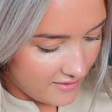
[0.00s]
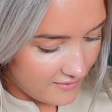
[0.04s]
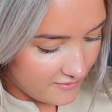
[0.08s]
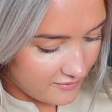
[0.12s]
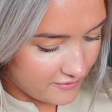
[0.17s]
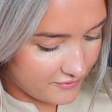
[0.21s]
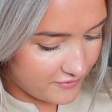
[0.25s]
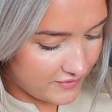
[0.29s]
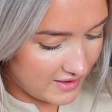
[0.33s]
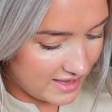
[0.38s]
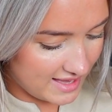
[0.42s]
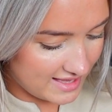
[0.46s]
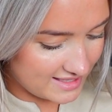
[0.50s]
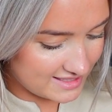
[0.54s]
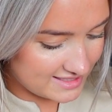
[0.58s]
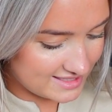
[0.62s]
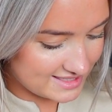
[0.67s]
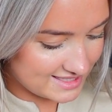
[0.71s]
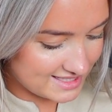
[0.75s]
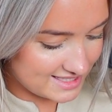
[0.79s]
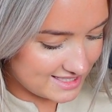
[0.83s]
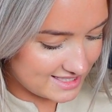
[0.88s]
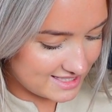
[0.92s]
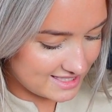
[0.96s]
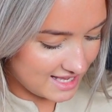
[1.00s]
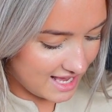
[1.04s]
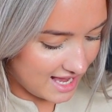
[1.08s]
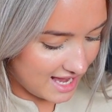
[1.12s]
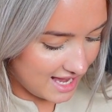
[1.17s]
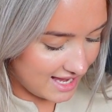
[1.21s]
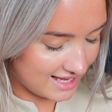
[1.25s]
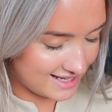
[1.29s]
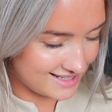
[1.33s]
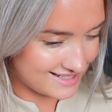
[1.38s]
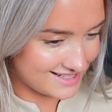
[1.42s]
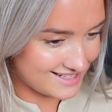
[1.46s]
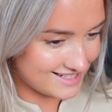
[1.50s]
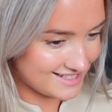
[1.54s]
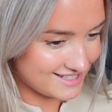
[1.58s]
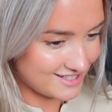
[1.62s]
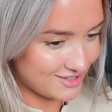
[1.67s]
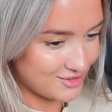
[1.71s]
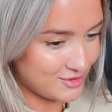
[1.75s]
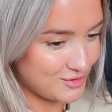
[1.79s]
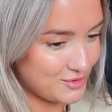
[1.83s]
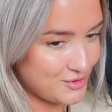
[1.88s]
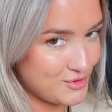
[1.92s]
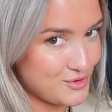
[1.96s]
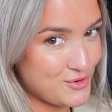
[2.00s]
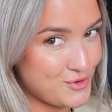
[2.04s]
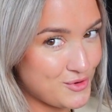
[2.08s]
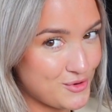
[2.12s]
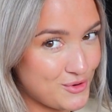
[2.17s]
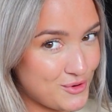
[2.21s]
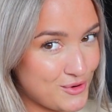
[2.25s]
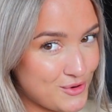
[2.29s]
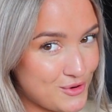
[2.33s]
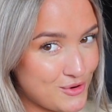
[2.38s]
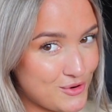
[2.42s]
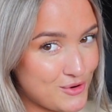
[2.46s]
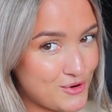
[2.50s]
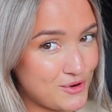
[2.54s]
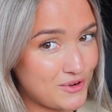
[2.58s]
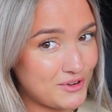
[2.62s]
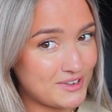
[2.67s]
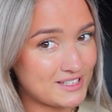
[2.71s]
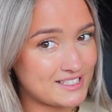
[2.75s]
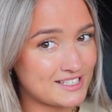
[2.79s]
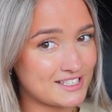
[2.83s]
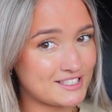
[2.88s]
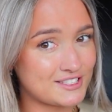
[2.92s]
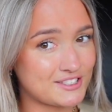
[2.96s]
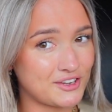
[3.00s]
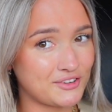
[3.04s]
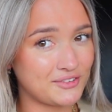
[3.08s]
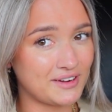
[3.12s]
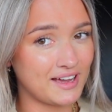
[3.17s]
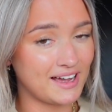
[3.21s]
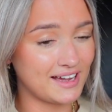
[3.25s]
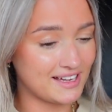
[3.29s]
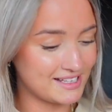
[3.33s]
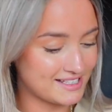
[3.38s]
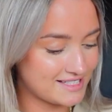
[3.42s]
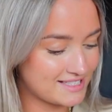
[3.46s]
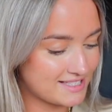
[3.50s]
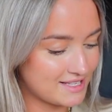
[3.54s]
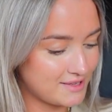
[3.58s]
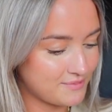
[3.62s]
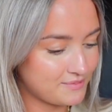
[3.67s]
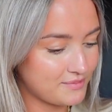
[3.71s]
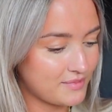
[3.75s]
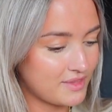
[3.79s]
fits and, oh, this is so nice.